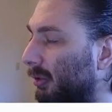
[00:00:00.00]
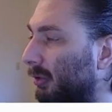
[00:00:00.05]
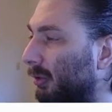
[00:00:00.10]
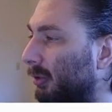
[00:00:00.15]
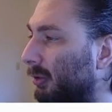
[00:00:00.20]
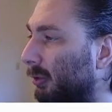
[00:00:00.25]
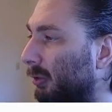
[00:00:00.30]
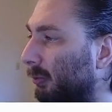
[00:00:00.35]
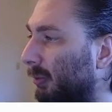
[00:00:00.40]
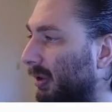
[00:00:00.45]

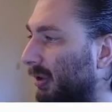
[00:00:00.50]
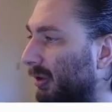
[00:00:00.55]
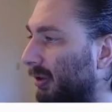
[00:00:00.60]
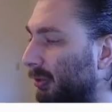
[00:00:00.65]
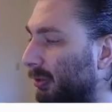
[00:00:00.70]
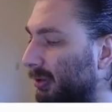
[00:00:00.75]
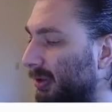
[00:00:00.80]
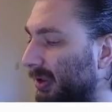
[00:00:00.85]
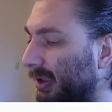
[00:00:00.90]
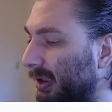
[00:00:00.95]
So one of
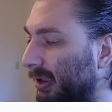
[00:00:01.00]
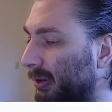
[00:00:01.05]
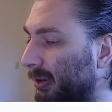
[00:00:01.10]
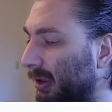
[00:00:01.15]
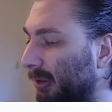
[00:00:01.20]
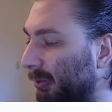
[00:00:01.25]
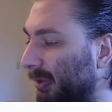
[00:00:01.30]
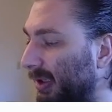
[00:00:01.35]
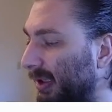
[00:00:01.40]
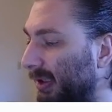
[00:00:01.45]
those things
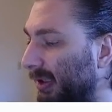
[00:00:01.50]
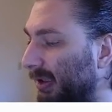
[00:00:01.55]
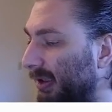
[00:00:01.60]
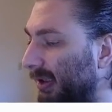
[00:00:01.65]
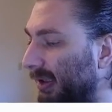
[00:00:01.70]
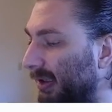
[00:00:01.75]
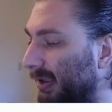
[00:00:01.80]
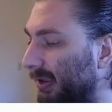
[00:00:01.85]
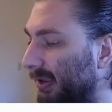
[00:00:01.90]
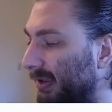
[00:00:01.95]
that we need
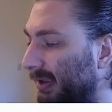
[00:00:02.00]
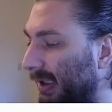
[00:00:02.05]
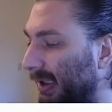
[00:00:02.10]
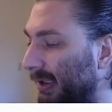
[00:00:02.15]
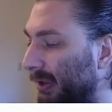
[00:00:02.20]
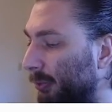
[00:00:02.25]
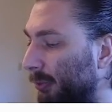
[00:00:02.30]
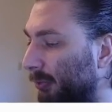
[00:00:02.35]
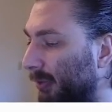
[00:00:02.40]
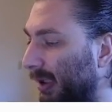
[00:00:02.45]
is a
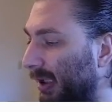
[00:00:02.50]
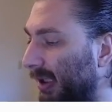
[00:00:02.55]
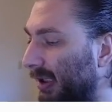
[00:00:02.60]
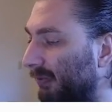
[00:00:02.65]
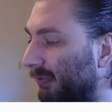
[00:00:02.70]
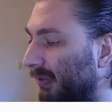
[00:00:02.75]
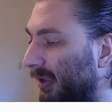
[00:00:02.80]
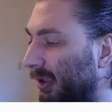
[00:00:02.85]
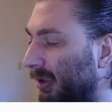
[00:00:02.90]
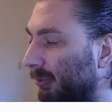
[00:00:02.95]
drag
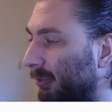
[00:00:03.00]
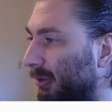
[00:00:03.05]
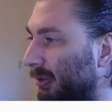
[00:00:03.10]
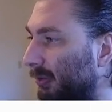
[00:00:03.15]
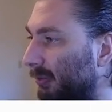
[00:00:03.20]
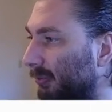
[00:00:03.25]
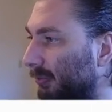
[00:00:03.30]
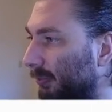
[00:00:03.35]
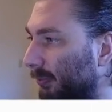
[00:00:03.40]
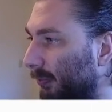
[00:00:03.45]
variable.
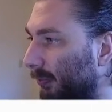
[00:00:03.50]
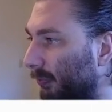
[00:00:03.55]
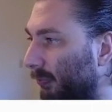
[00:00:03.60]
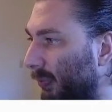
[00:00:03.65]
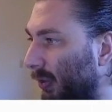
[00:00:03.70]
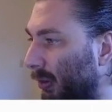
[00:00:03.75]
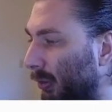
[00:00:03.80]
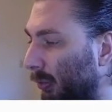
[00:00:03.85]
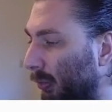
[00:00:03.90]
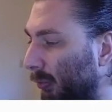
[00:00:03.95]

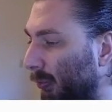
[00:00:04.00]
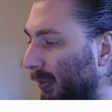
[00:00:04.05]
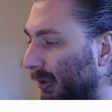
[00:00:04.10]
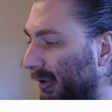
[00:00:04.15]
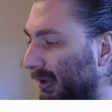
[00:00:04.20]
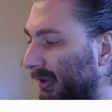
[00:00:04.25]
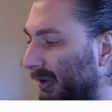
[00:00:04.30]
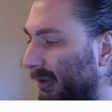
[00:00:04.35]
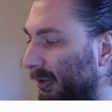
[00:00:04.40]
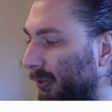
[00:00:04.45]
What
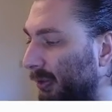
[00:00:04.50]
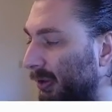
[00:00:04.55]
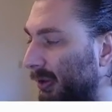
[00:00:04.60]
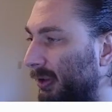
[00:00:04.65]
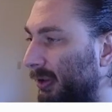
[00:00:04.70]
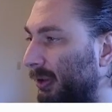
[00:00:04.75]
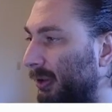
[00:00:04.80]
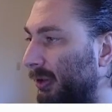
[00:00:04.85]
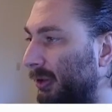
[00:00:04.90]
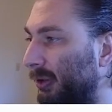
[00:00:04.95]
this is going
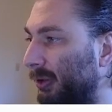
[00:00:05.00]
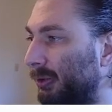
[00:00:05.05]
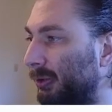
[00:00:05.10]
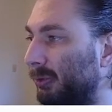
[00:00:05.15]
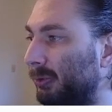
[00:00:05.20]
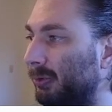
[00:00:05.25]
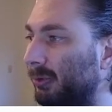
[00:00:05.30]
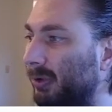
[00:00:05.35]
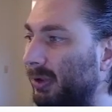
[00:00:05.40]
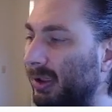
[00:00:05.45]
to
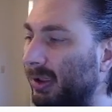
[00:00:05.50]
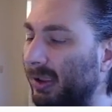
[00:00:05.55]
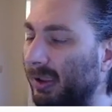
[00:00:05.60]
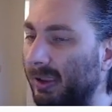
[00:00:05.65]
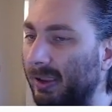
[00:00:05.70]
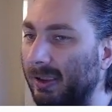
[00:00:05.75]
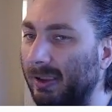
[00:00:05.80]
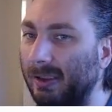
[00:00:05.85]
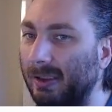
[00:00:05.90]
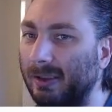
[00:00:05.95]
do
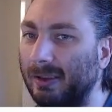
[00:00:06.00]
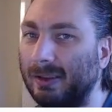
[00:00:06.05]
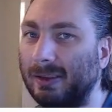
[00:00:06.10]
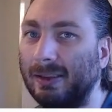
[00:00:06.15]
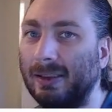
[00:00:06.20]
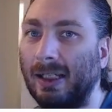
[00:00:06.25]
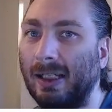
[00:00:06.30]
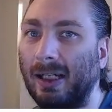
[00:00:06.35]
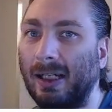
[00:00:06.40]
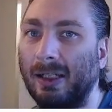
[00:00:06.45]
is
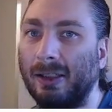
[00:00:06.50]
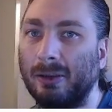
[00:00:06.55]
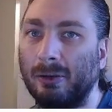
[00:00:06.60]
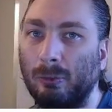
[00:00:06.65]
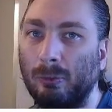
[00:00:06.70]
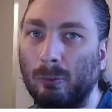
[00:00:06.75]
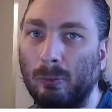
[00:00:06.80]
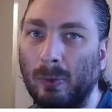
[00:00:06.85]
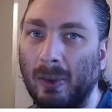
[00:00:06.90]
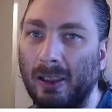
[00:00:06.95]
that
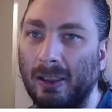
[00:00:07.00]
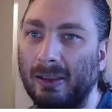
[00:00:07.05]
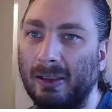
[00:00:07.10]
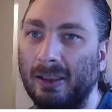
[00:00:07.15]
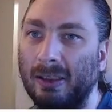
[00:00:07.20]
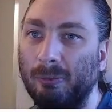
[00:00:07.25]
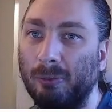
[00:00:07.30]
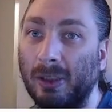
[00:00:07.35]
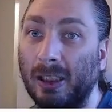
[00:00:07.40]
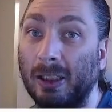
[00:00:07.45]
when the
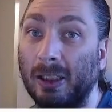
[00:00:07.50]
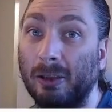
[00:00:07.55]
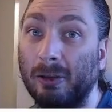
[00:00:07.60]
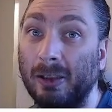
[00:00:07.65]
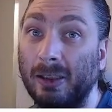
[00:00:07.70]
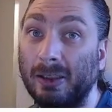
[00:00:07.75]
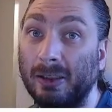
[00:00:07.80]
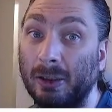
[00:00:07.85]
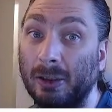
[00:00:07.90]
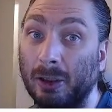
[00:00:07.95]
player
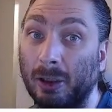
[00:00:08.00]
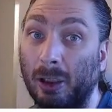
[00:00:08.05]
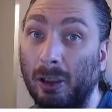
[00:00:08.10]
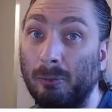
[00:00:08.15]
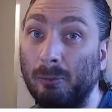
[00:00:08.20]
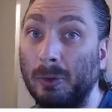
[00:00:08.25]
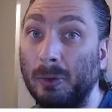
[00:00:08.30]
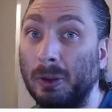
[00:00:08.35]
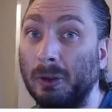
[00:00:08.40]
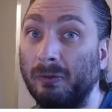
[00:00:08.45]
is not
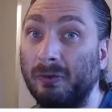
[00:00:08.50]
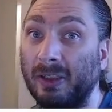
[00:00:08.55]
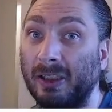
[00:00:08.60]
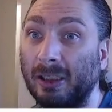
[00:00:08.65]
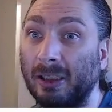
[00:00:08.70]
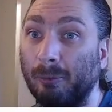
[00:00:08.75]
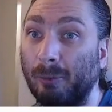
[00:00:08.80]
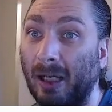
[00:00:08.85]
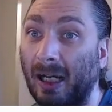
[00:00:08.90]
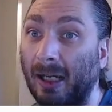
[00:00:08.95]
moving
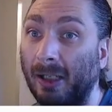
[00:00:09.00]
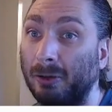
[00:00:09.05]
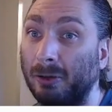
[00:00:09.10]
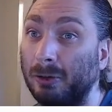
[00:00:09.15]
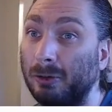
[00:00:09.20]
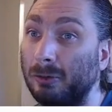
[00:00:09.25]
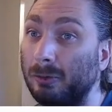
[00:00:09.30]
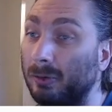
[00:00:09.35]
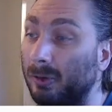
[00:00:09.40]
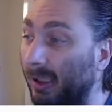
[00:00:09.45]
the
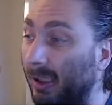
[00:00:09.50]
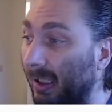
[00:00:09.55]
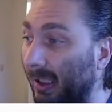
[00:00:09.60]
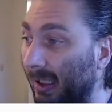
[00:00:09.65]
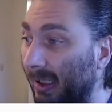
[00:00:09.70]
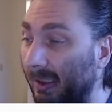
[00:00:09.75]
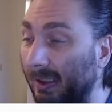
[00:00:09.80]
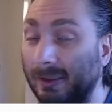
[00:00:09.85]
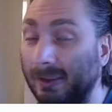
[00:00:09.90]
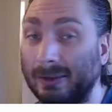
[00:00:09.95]
paddle
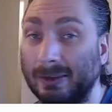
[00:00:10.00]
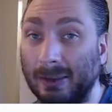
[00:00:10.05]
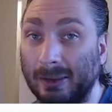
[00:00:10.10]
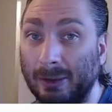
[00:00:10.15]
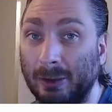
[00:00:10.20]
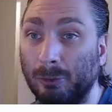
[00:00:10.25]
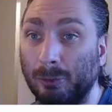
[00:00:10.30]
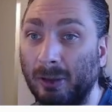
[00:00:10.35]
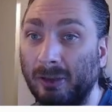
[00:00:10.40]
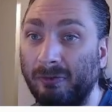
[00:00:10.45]
and it's just
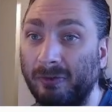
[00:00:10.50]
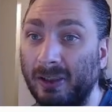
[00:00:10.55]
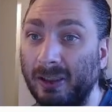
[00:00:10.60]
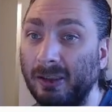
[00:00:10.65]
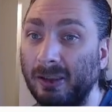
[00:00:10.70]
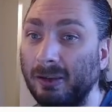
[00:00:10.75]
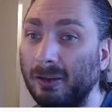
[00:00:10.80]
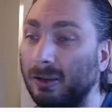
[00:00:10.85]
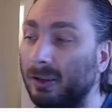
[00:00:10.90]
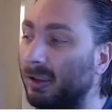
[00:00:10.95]

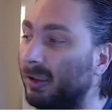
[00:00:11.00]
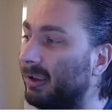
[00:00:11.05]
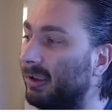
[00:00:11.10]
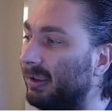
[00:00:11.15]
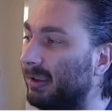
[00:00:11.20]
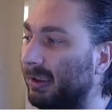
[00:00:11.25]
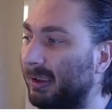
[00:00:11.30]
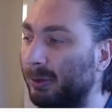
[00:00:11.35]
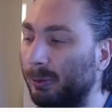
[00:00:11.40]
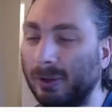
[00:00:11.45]
drifting,
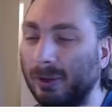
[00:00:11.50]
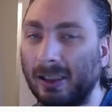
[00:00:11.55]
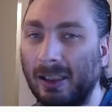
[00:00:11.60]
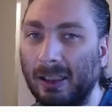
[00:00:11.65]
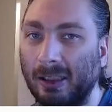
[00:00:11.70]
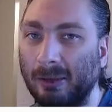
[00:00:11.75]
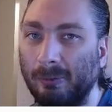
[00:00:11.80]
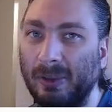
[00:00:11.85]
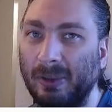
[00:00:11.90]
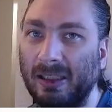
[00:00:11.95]
this will
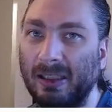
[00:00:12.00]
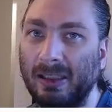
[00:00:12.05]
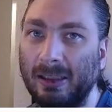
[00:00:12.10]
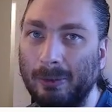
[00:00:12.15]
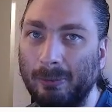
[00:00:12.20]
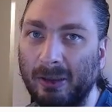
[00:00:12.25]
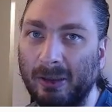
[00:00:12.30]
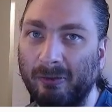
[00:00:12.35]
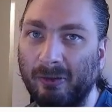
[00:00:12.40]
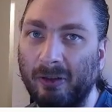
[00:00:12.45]
kind of be a little
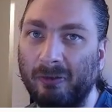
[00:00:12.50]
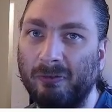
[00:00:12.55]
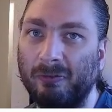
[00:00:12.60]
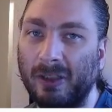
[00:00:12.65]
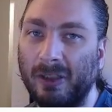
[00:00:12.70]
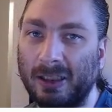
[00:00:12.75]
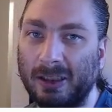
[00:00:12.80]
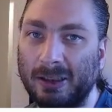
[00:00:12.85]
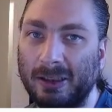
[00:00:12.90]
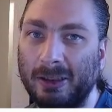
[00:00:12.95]
bit of a
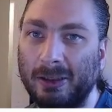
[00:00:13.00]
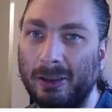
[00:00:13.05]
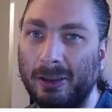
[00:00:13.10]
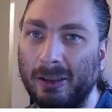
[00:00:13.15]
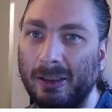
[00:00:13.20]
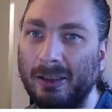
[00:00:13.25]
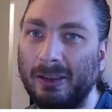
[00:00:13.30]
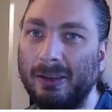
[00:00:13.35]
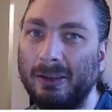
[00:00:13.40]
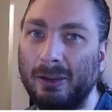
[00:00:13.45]
friction on
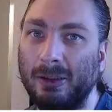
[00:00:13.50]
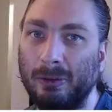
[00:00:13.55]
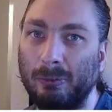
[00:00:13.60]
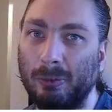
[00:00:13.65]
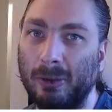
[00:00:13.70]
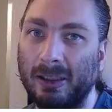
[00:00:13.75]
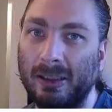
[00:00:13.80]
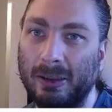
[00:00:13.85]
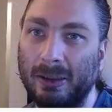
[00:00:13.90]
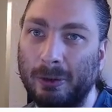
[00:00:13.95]
it to
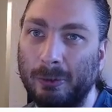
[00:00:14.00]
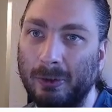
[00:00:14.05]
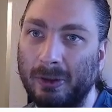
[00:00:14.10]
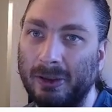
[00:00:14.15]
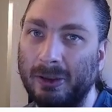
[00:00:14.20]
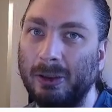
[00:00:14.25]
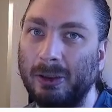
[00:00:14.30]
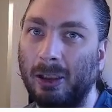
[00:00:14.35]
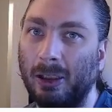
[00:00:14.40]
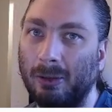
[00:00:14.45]
bring it to a
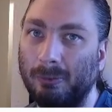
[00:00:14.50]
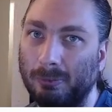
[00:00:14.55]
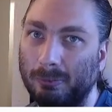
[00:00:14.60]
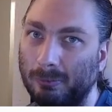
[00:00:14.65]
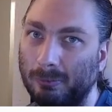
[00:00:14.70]
stop,